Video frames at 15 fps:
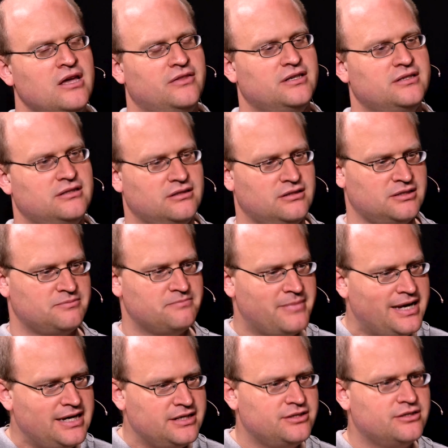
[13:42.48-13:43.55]
This
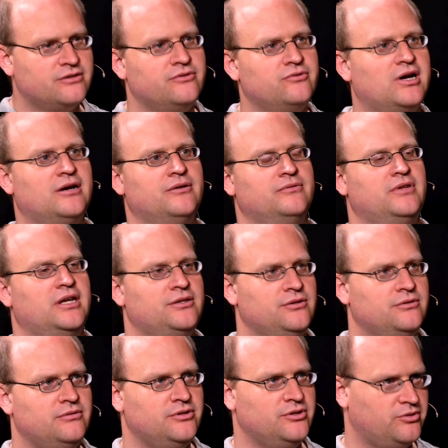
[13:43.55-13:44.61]
major round that
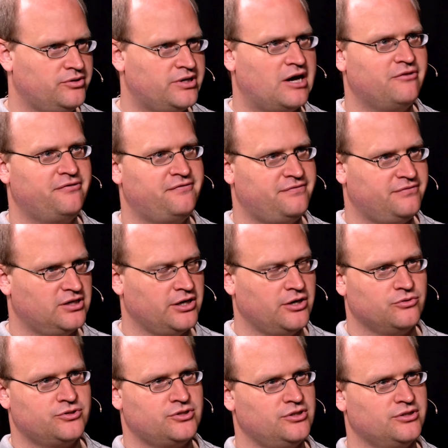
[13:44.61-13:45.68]
you now
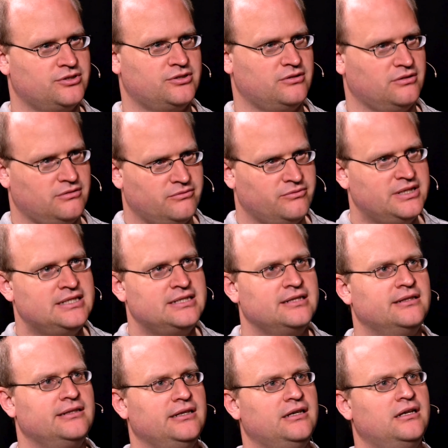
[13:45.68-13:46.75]
closed just
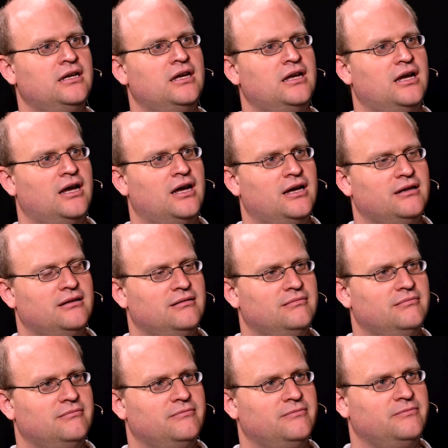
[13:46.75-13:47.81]
recently
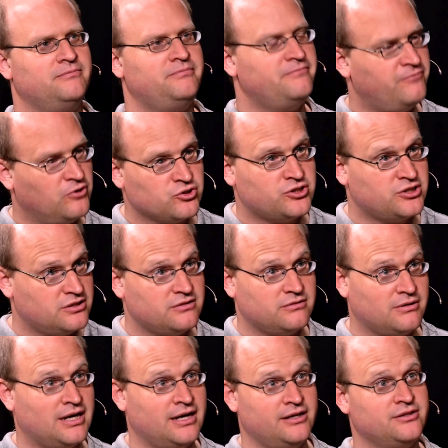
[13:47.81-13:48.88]
was,
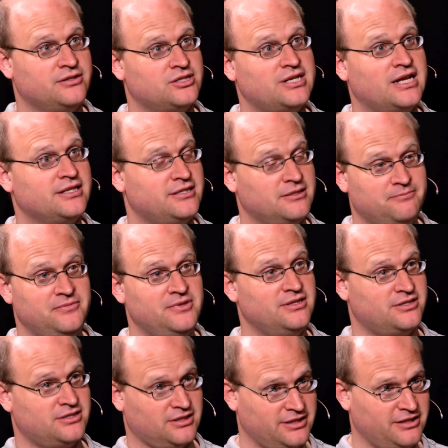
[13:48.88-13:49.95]
I understand,
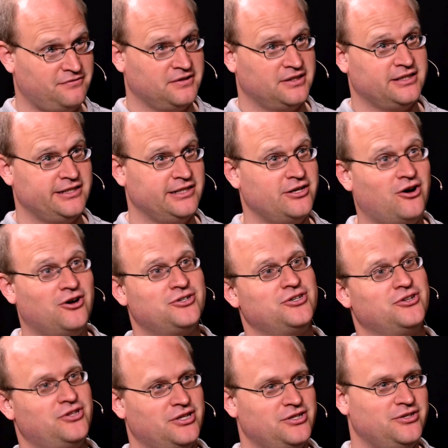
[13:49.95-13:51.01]
significantly
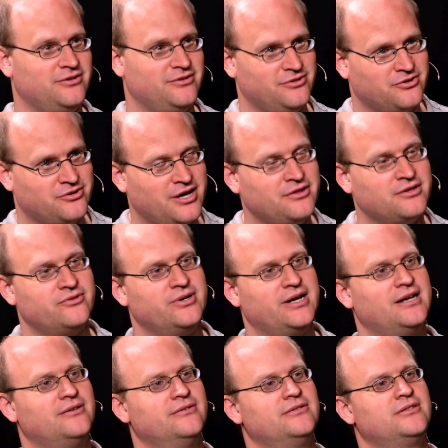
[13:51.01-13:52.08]
larger than your other
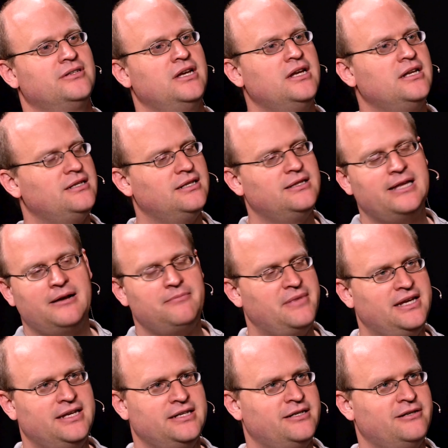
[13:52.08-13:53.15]
rounds. Did that
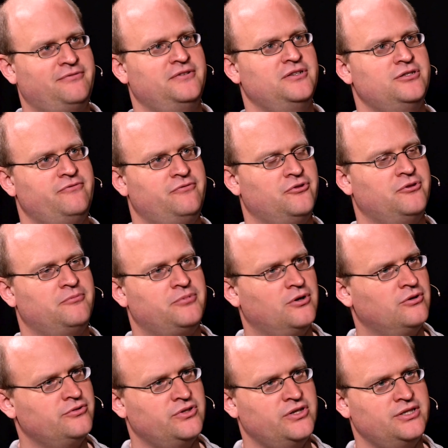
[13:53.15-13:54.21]
make a difference for the
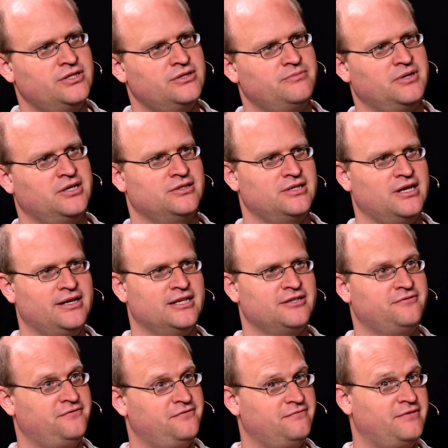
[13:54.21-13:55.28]
process? Because I
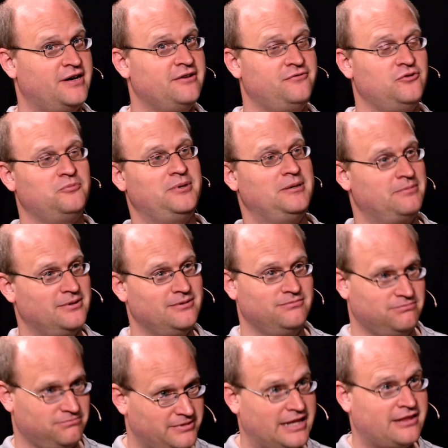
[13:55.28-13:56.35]
guess very few people
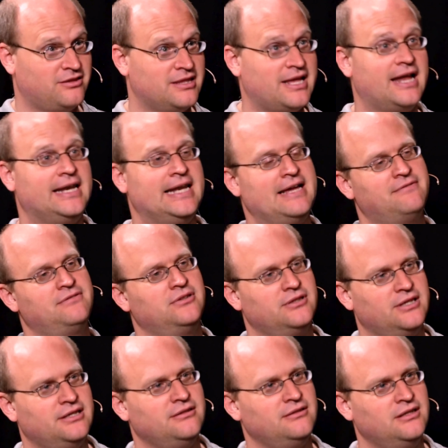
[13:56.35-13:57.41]
get to that
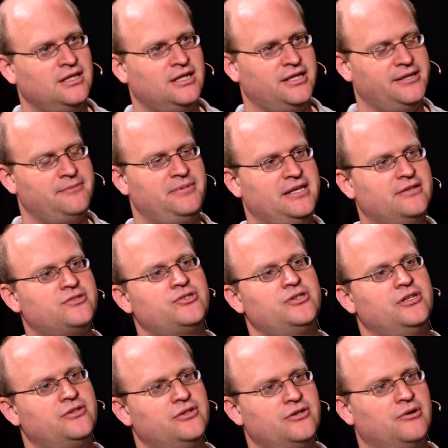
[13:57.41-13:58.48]
level, and it'd be
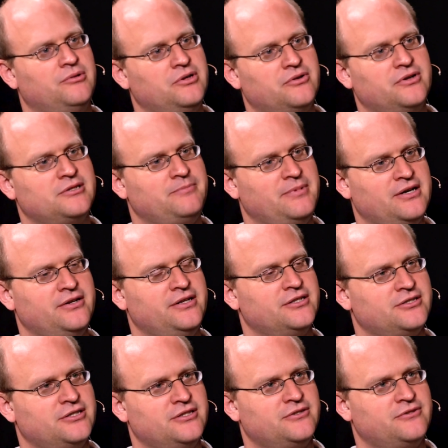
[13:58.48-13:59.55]
interesting to know your
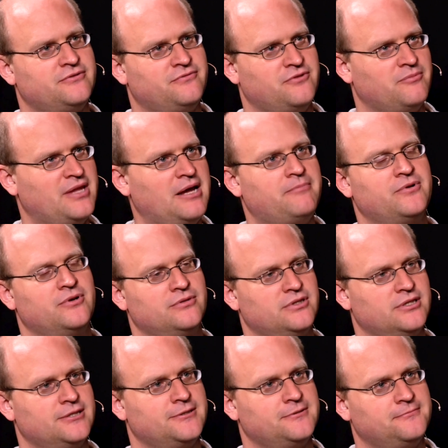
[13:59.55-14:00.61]
experiences from that
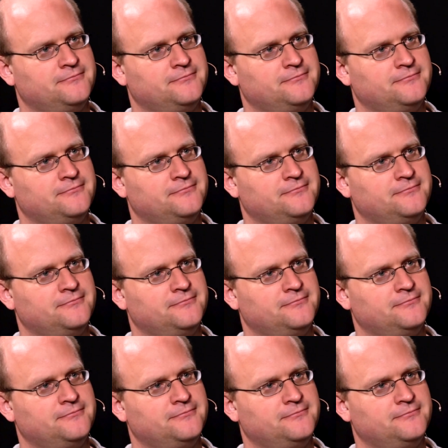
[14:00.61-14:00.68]
process.